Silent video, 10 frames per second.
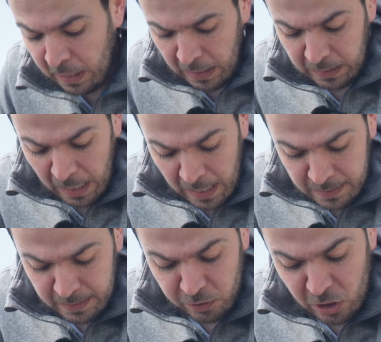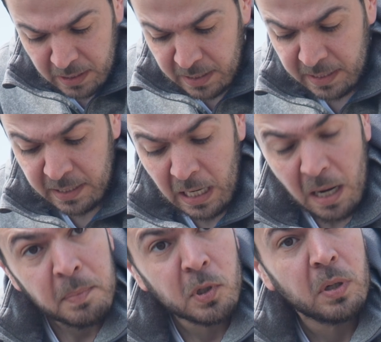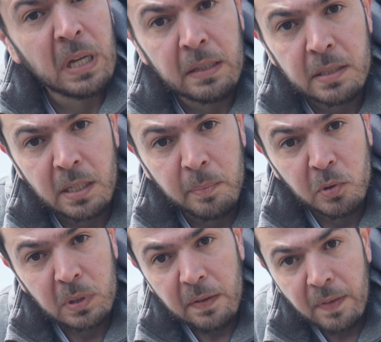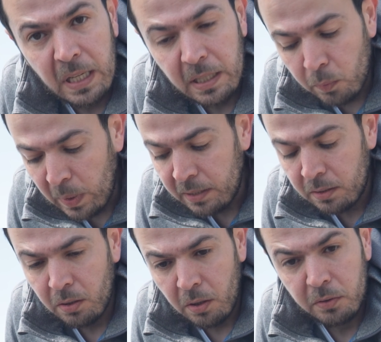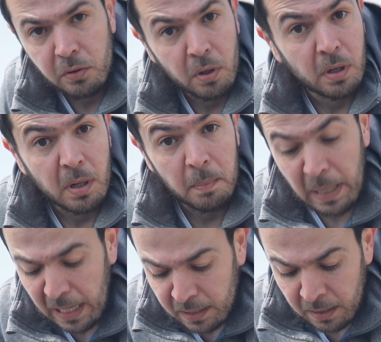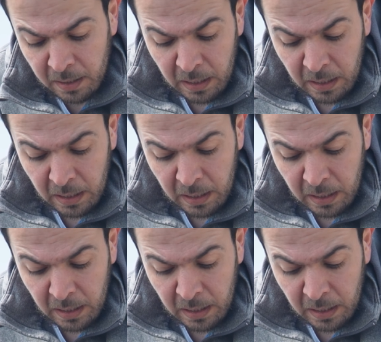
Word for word: It has a chest strap so you can distribute evenly the weight on your back.